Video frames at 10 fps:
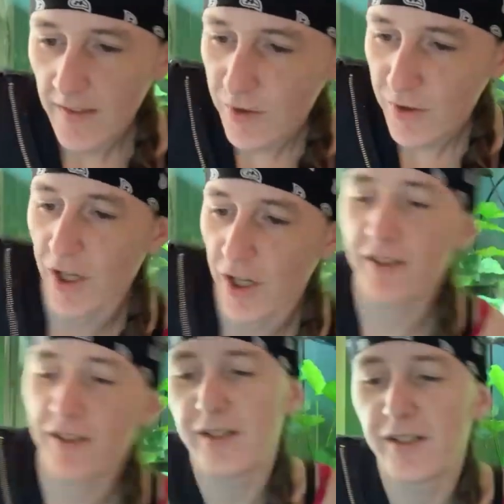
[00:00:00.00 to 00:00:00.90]

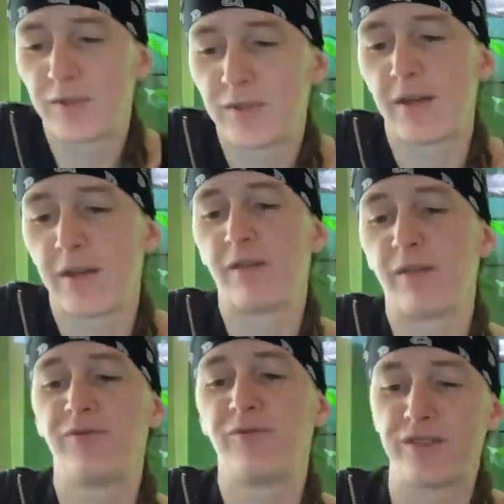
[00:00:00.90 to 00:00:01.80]
Sean, you end up talking about
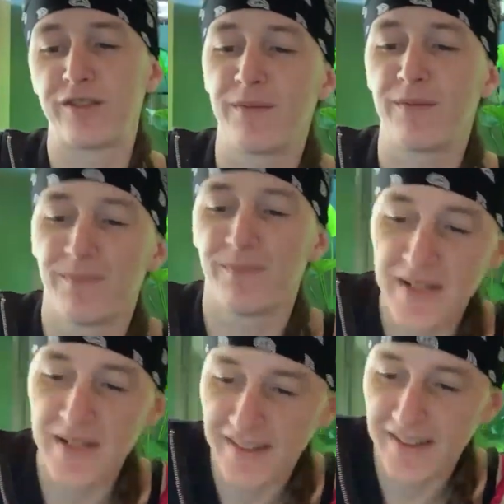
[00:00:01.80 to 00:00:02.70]
ropefish like
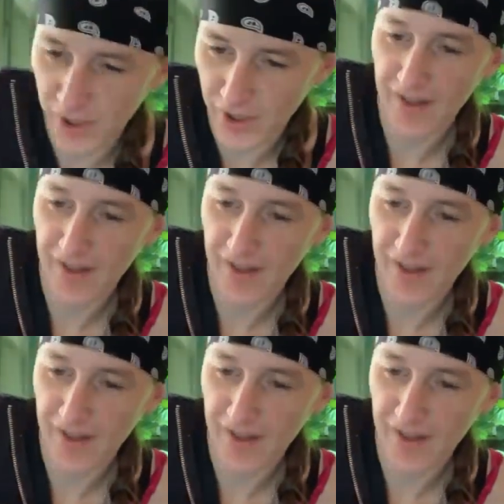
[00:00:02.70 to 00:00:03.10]
me trying